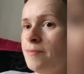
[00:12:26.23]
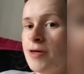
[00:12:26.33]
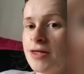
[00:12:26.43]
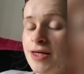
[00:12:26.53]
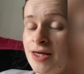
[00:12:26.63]

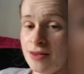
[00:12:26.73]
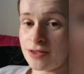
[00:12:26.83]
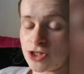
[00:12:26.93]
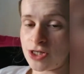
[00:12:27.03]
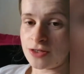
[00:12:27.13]
But in
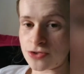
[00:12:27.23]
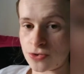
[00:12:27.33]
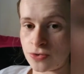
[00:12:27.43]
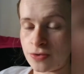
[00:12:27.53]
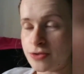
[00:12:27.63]
the cheese
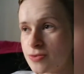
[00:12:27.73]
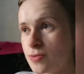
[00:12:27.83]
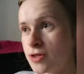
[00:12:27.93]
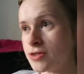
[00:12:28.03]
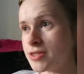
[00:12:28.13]
sauce
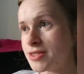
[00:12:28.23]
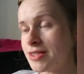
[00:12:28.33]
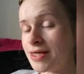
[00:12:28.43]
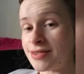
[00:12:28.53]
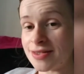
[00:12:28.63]
was
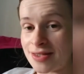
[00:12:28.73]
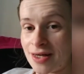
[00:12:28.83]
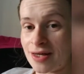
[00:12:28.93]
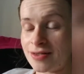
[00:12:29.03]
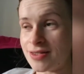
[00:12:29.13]

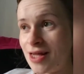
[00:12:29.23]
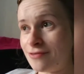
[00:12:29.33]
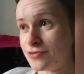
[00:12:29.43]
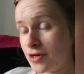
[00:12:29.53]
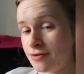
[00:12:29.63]
yesterday's
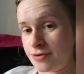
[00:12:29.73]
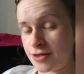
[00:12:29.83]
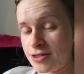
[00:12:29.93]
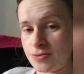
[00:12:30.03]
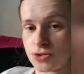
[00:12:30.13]
leftovers,